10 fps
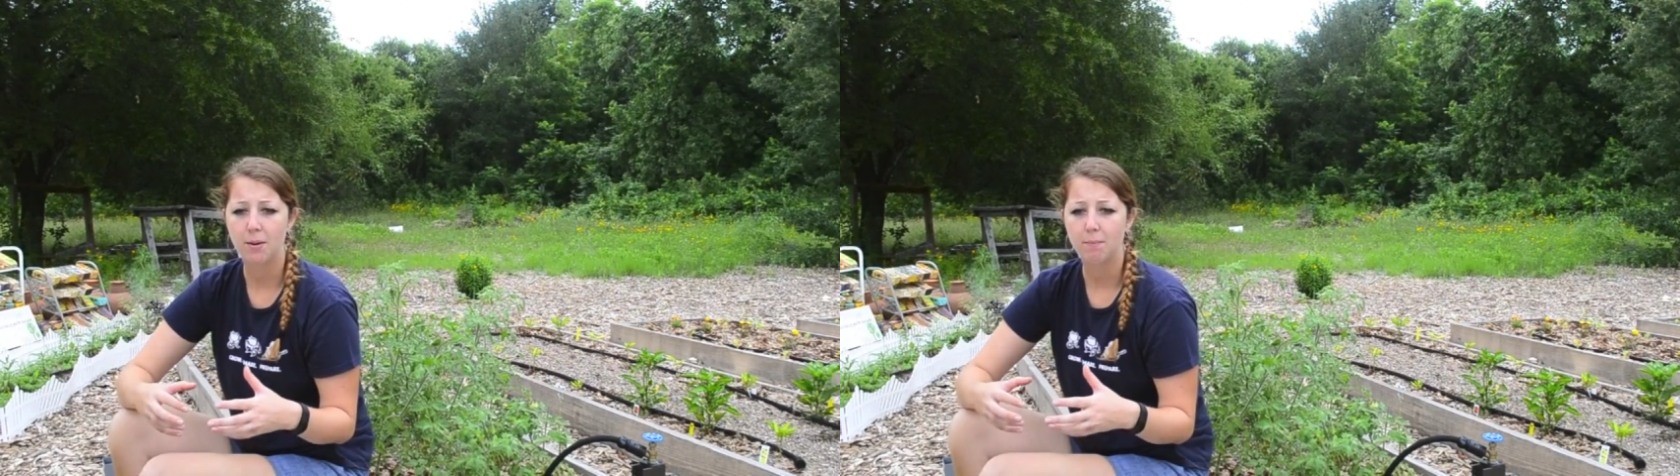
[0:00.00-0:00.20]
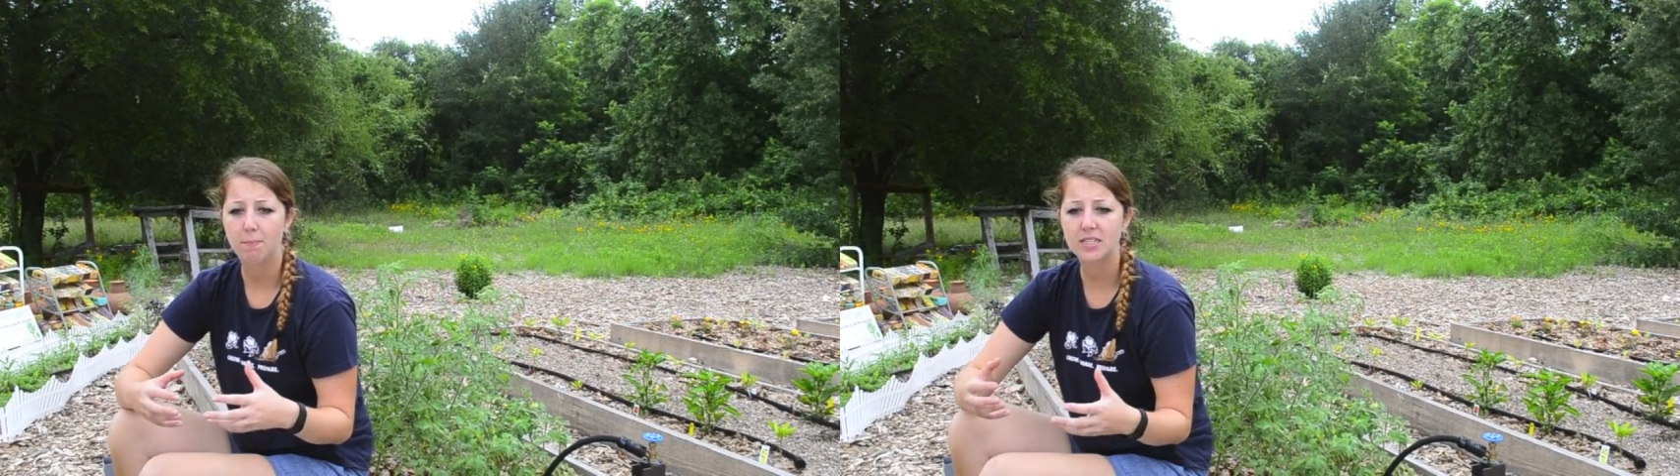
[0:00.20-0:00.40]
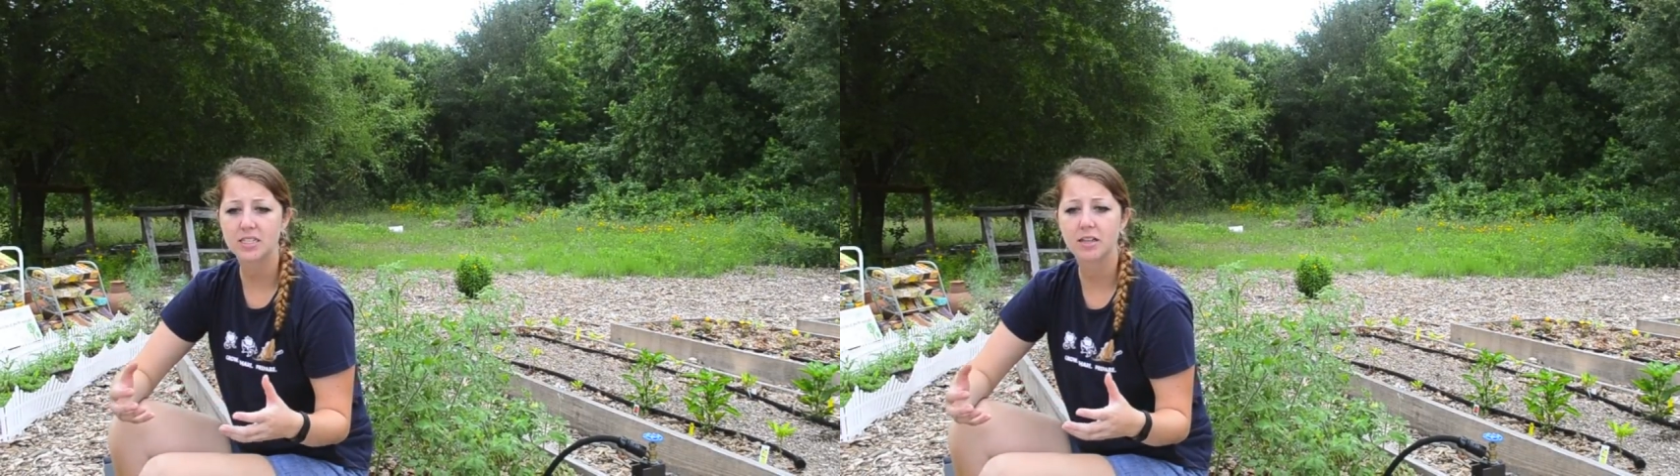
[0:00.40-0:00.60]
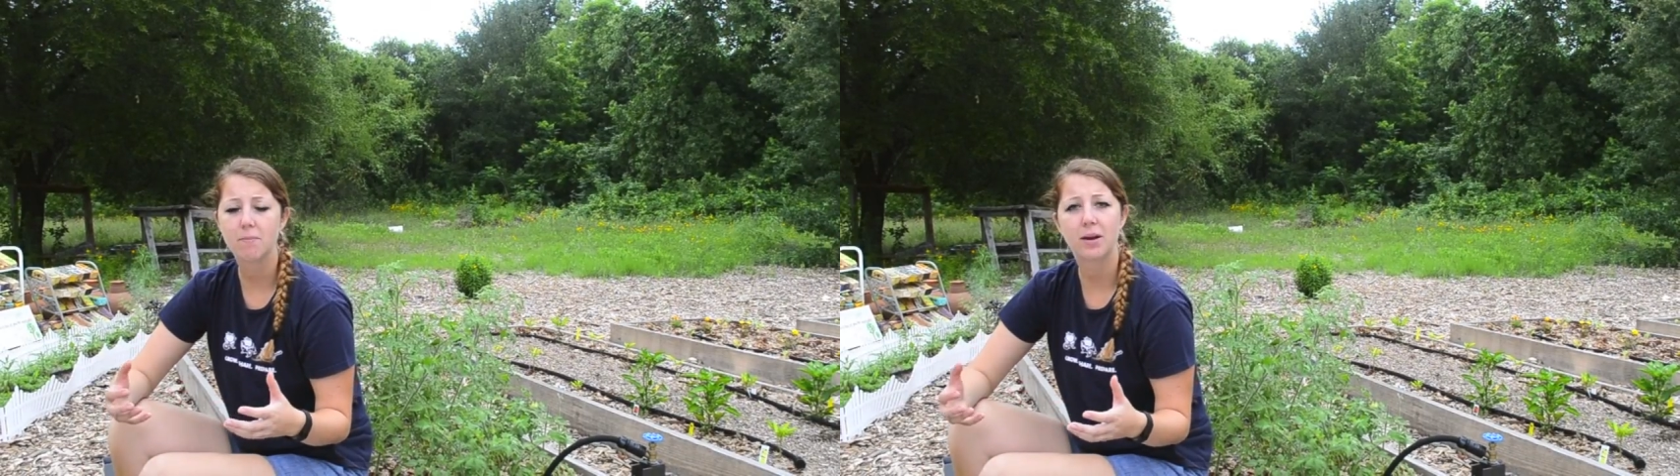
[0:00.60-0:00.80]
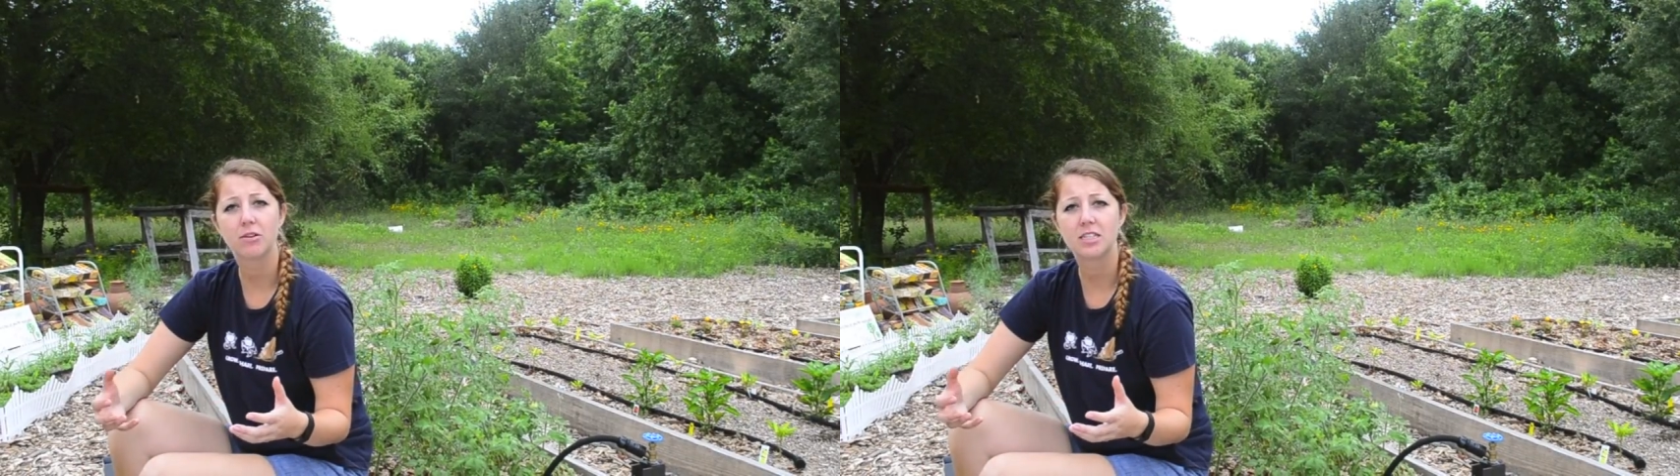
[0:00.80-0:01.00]
Basically the
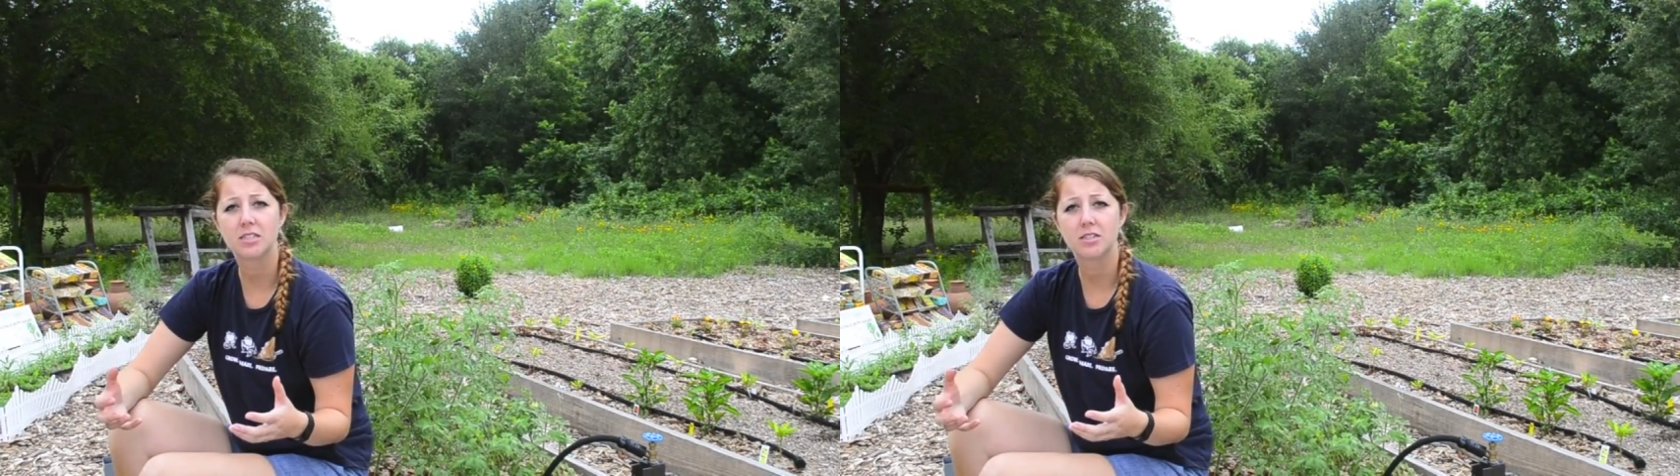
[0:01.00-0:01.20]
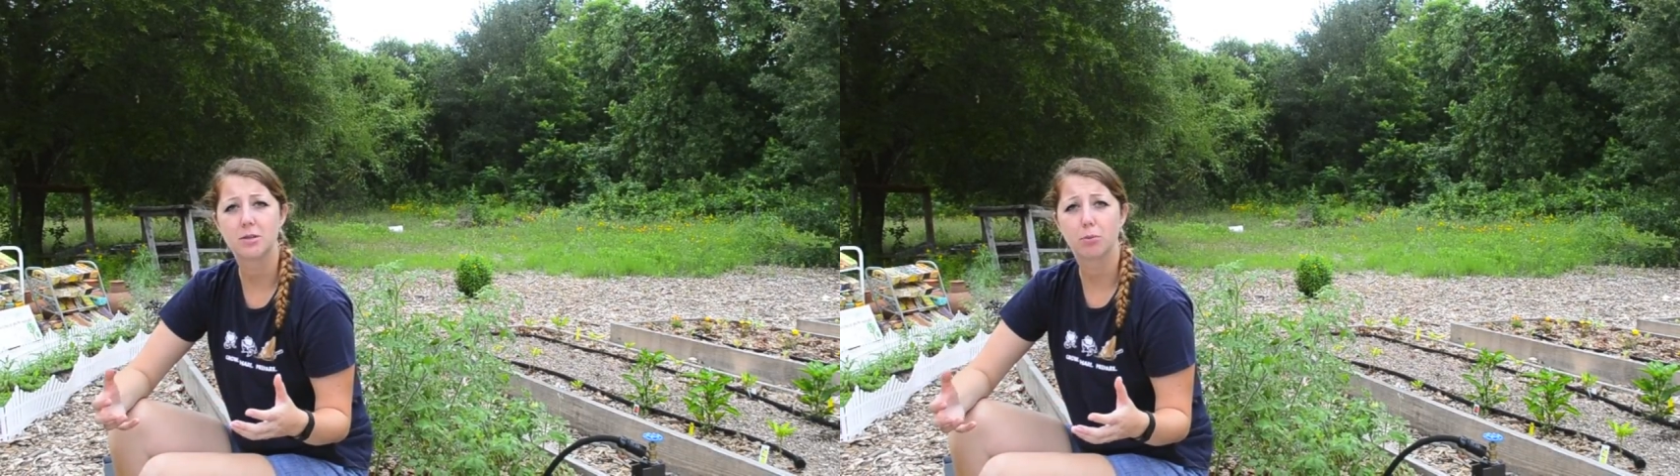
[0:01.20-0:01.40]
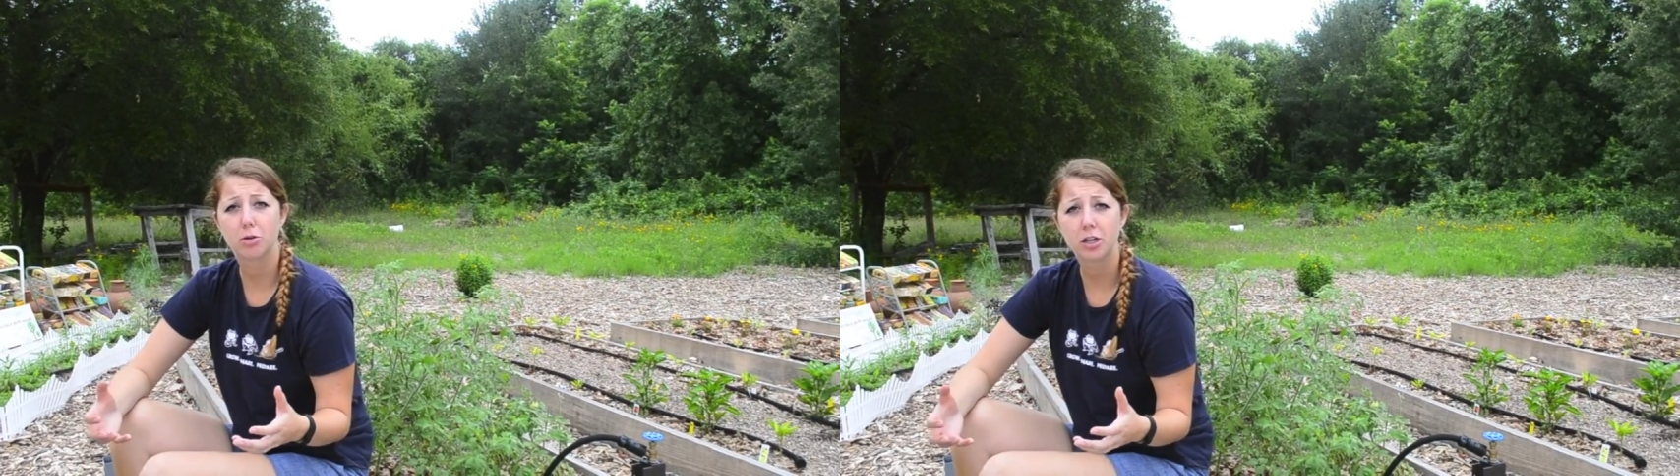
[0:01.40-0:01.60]
main reason to prune